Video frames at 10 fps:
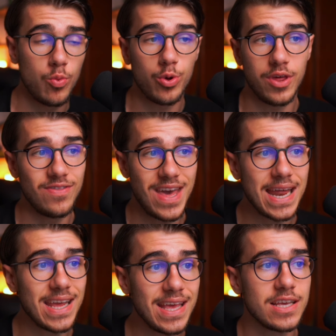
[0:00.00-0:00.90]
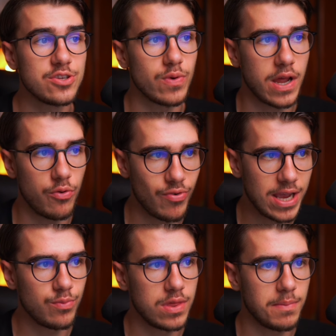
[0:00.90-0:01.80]
well, then that is what I'll
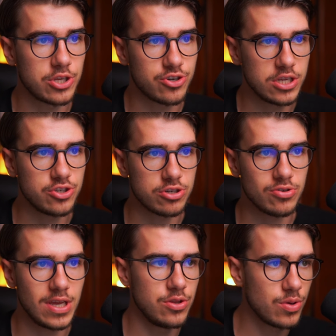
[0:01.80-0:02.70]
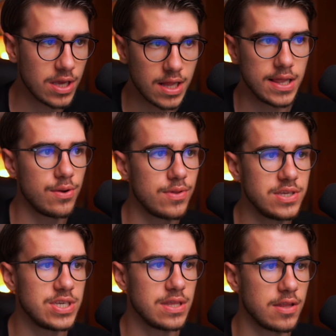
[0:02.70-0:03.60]
write within my trade journal, and you can clearly
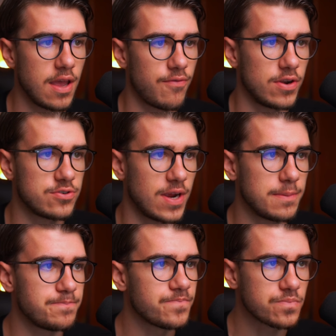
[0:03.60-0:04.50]
see the difference, right?